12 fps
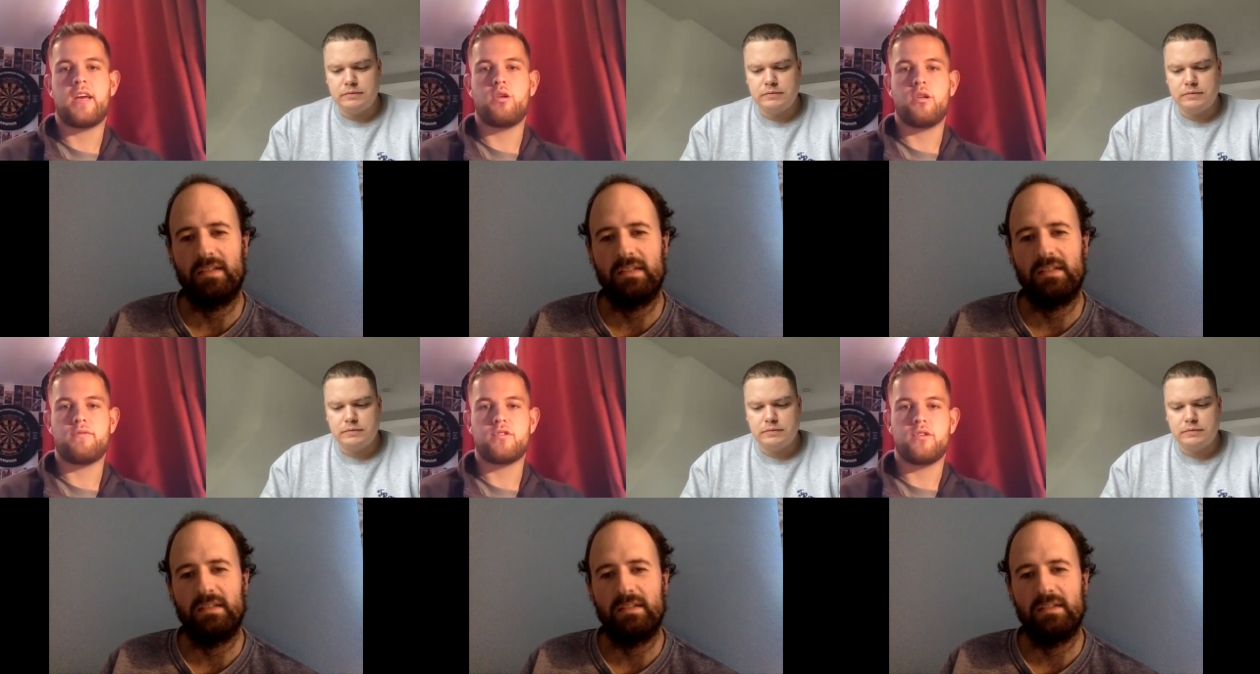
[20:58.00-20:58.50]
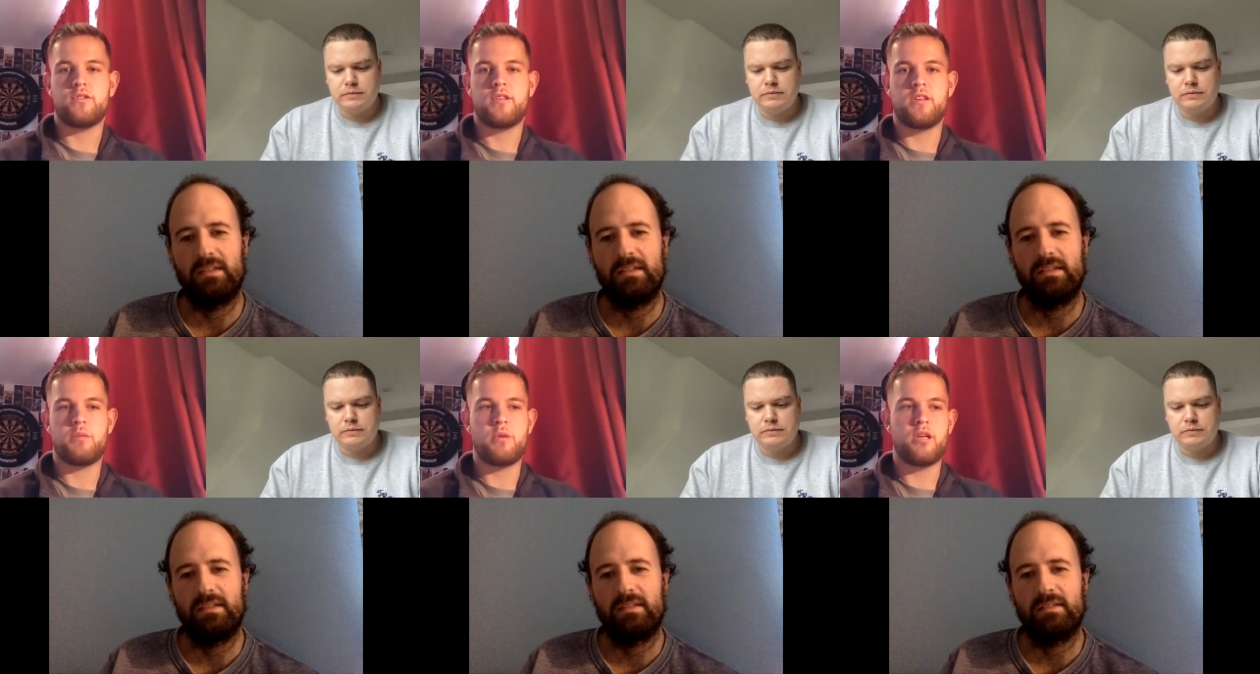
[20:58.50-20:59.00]
Speaker 1: all of a sudden in the
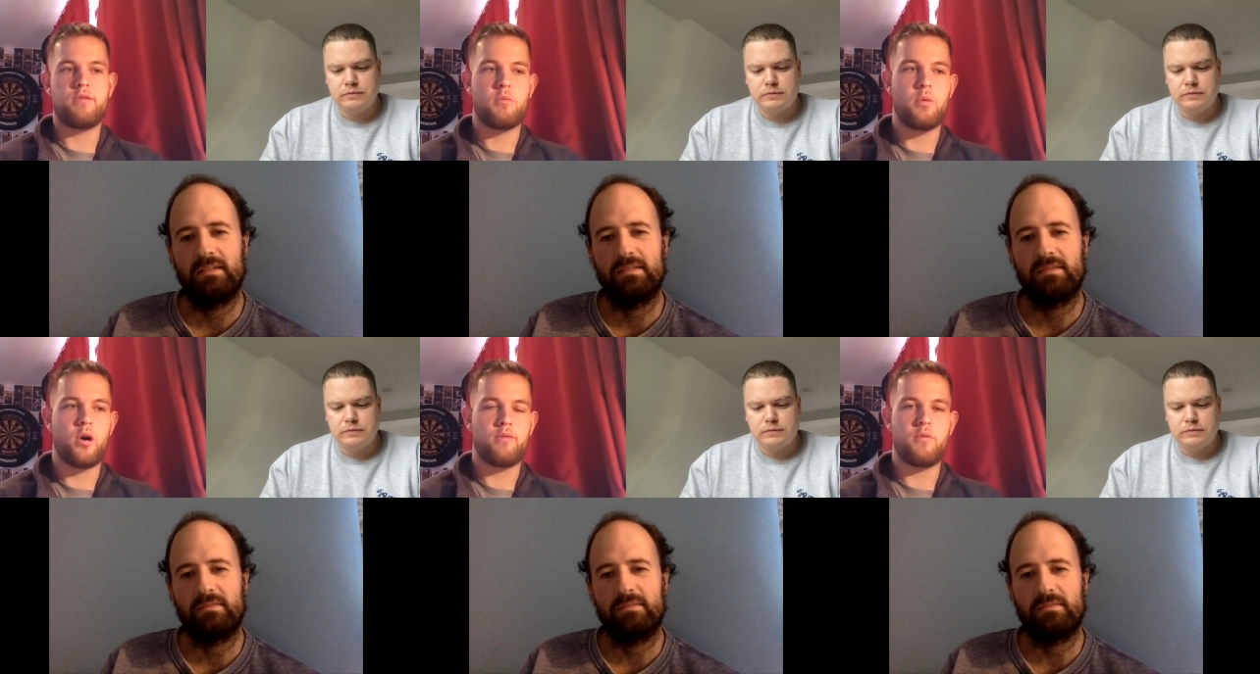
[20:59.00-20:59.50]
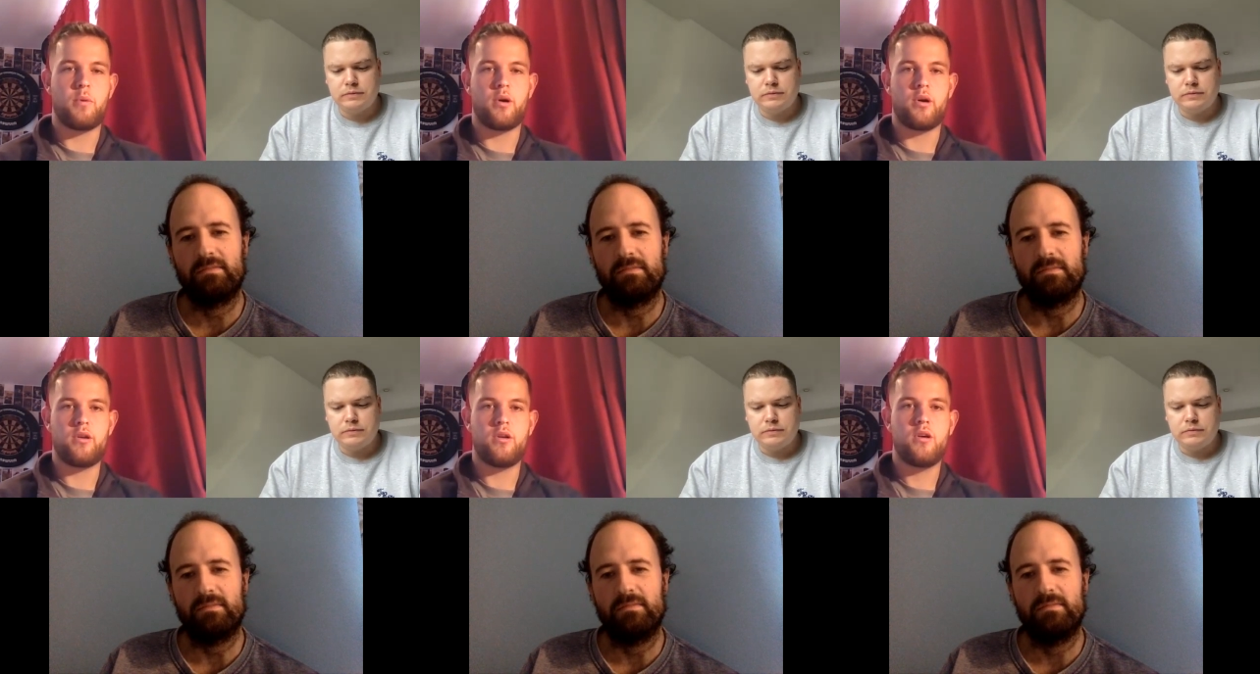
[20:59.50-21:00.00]
debate for pound for
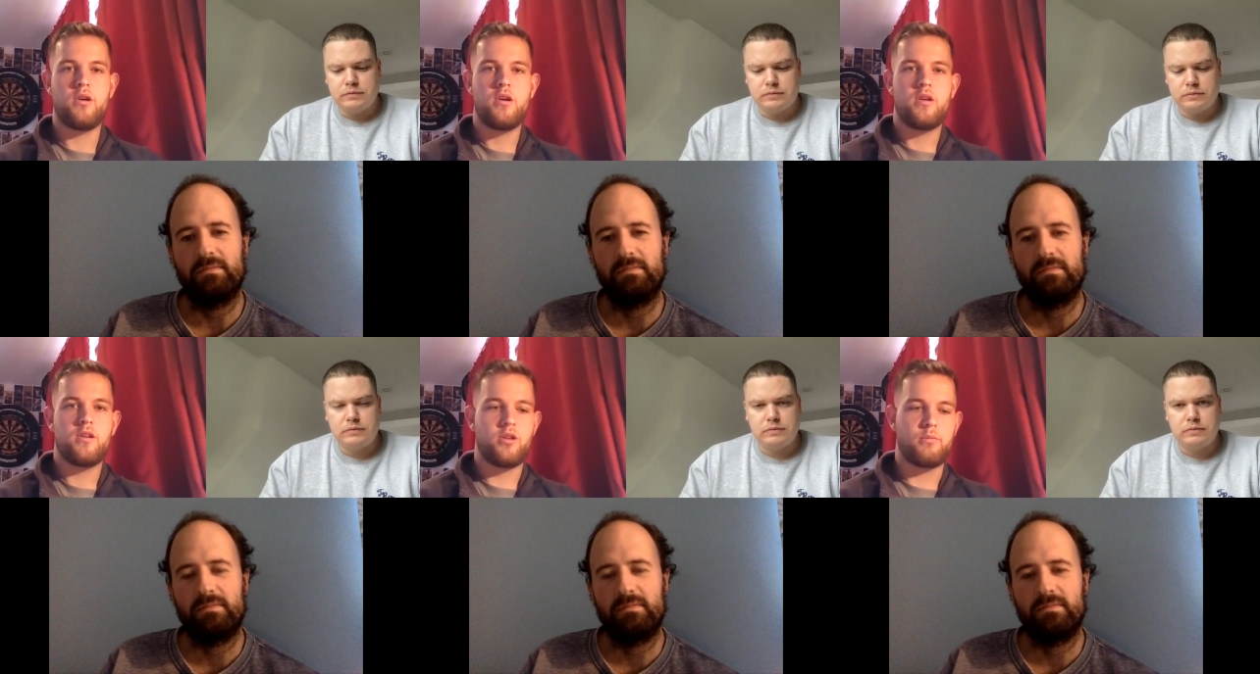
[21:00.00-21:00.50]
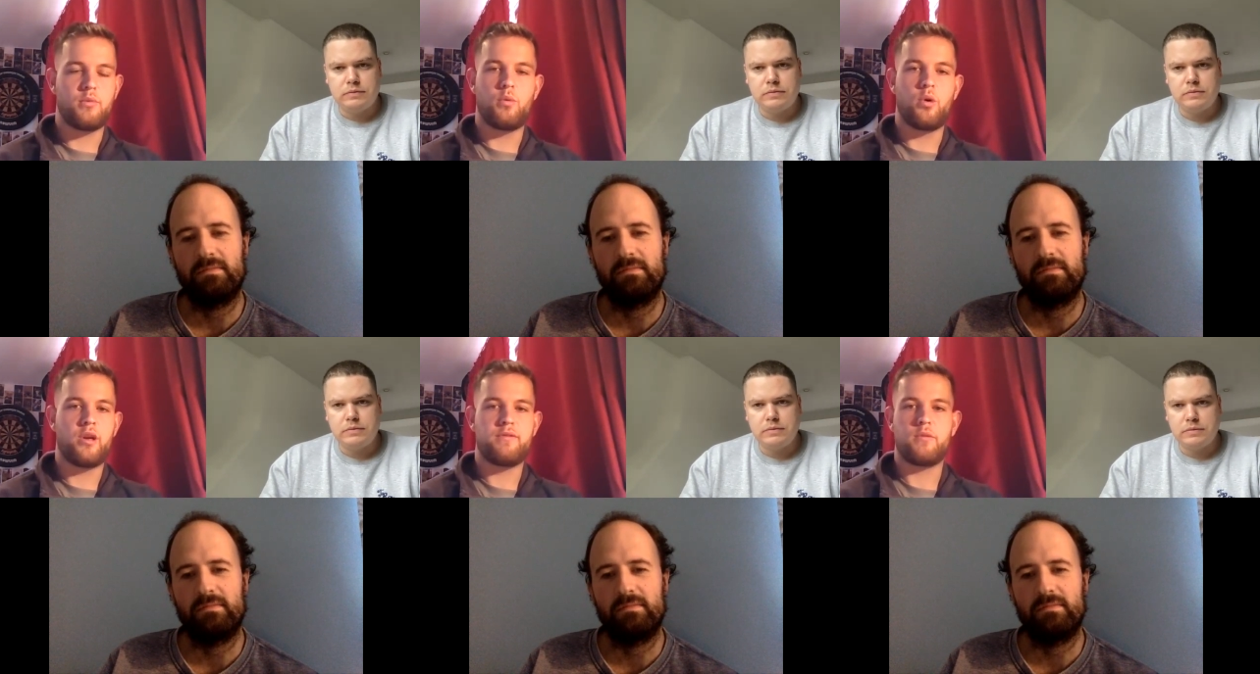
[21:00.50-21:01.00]
pound number
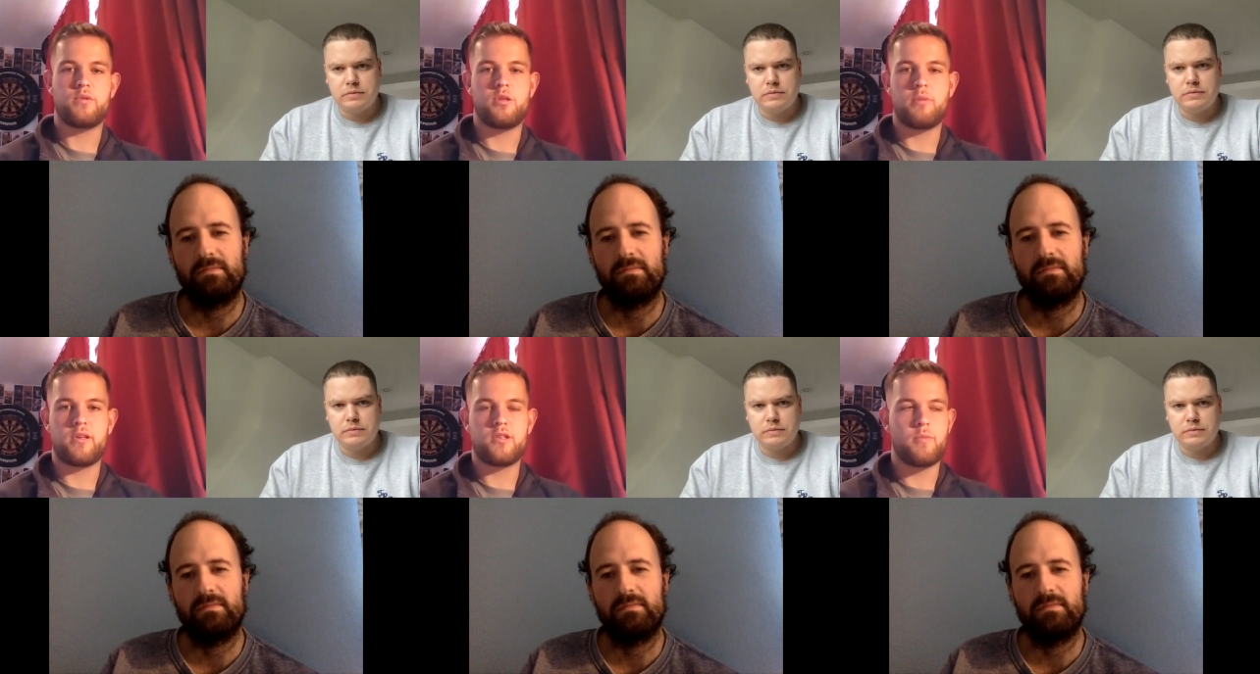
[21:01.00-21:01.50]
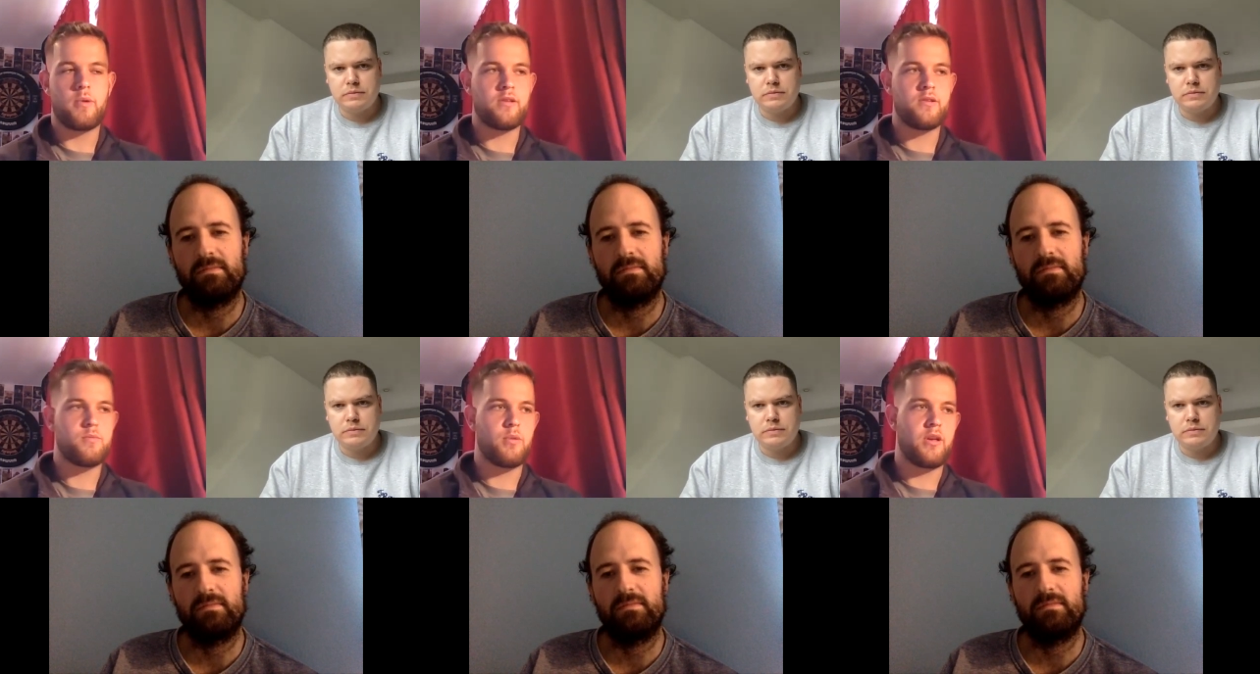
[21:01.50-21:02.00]
one if he was to beat Spence.
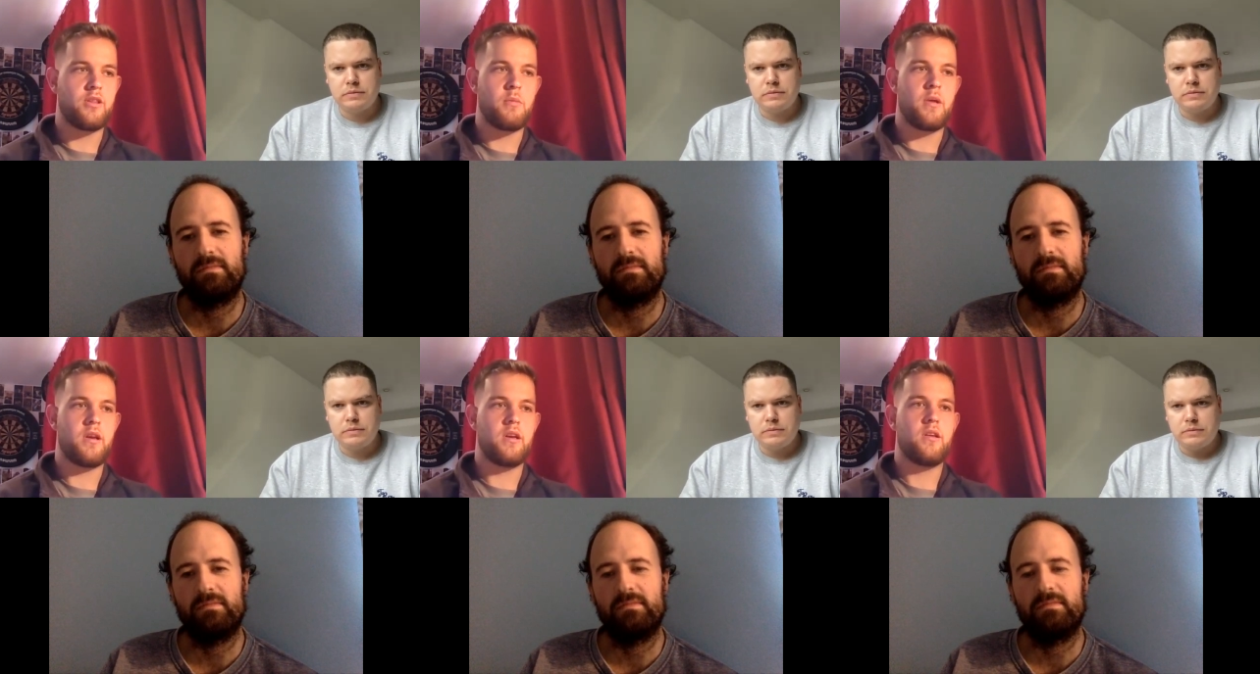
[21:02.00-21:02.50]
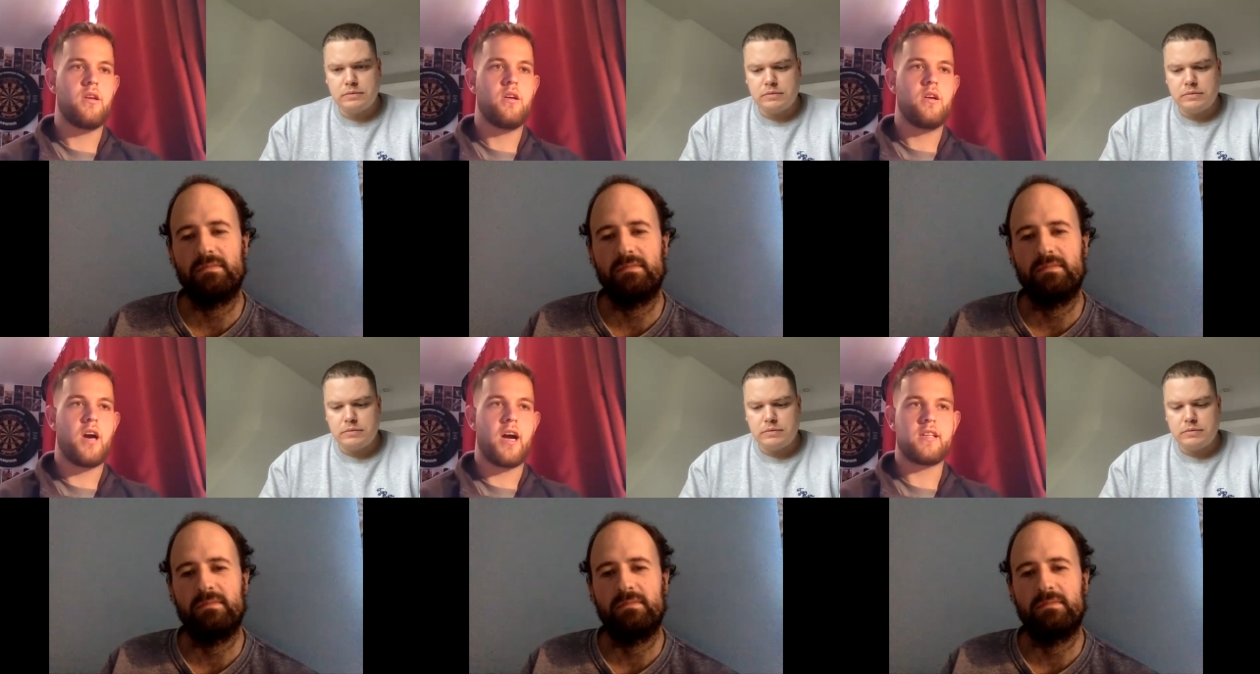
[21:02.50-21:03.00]
But at the minute,
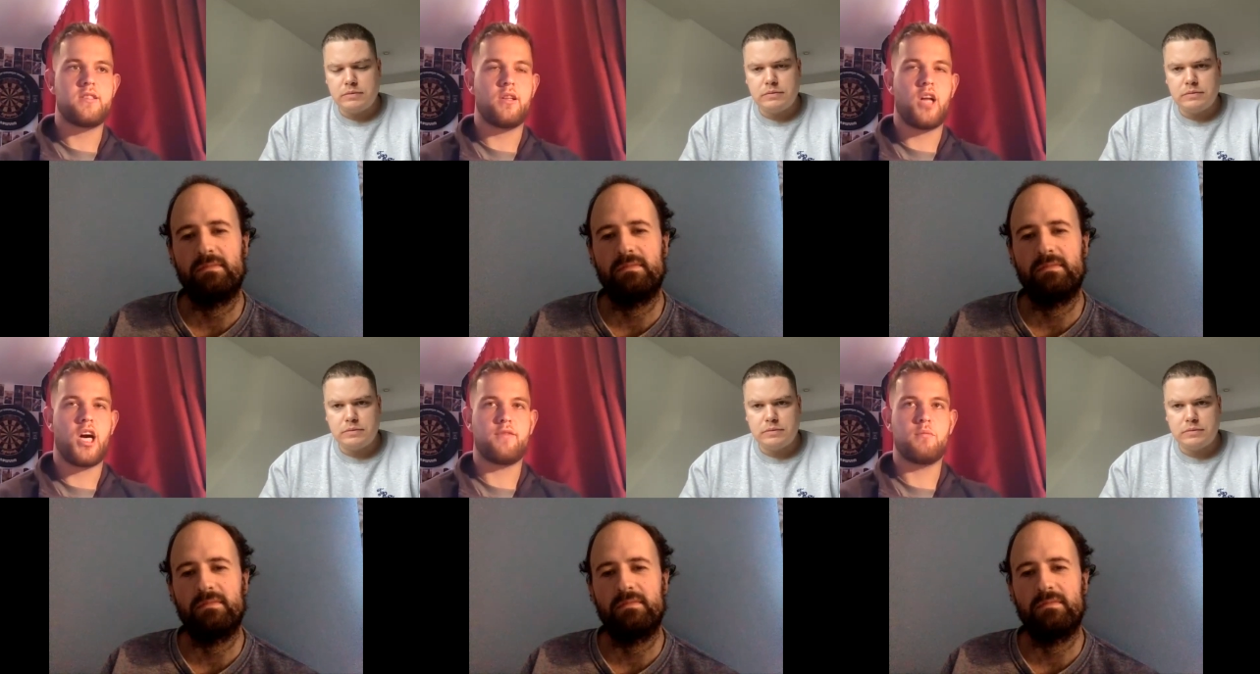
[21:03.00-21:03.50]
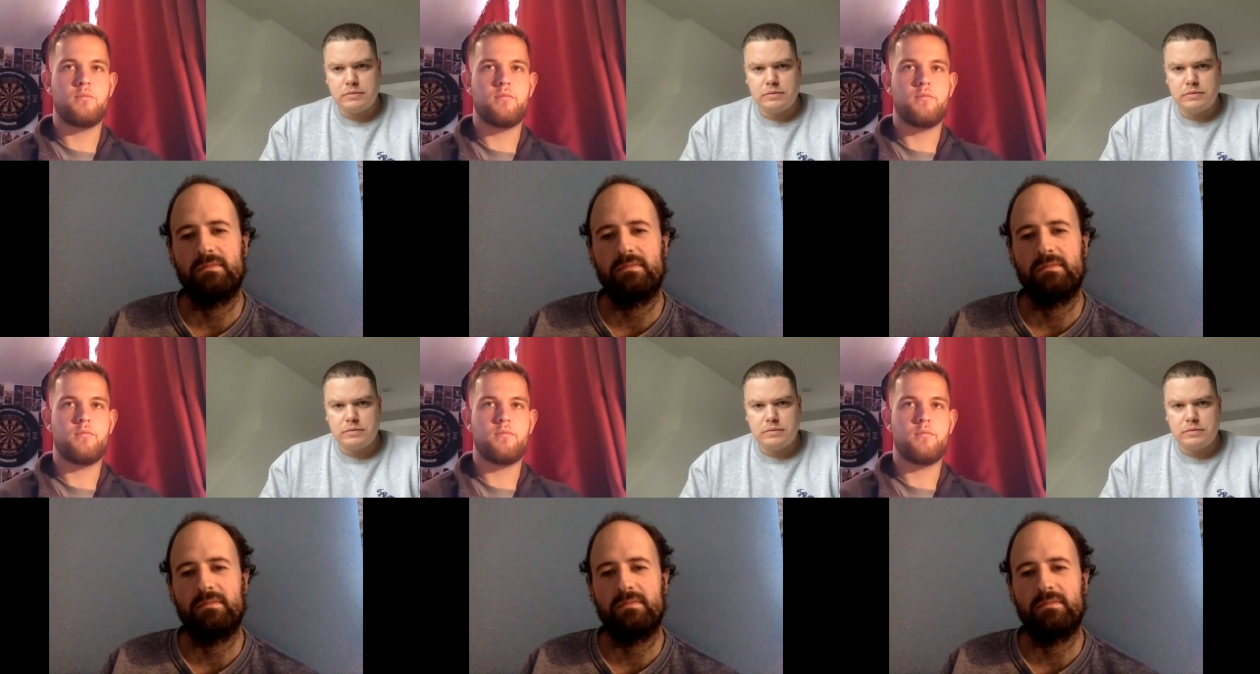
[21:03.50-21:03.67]
I still have him